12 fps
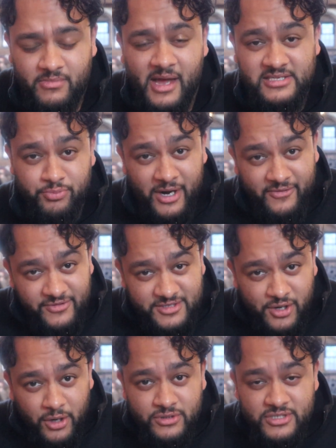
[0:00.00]
As breakfast
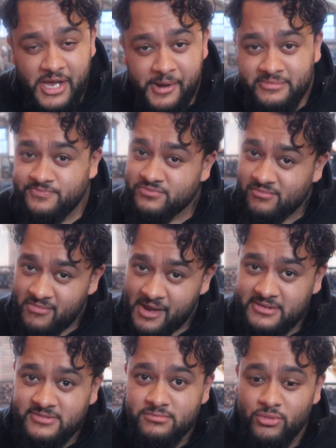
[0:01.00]
goes,
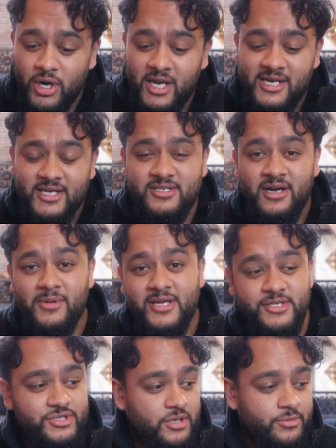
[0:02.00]
mughal-e-azam,
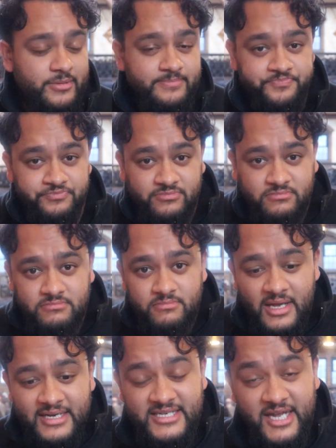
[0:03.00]
ladies and gentlemen,
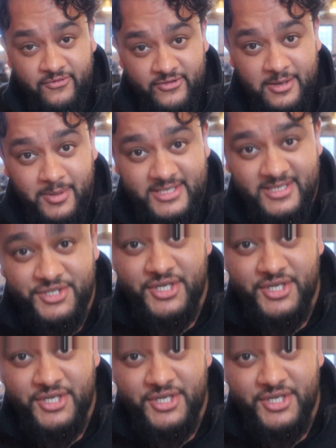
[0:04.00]
definitely a place to